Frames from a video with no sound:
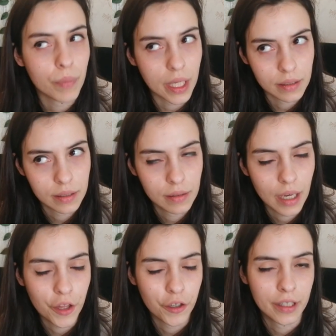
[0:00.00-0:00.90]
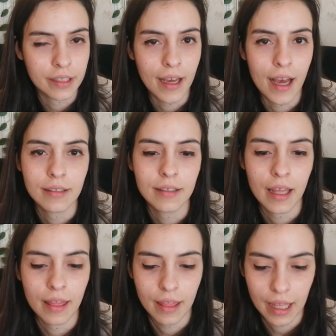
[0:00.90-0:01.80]
But other than that,
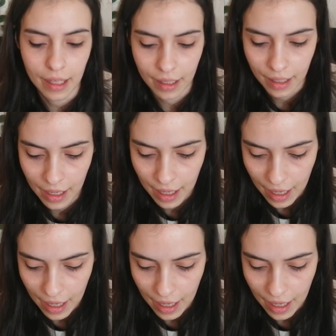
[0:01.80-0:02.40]
I think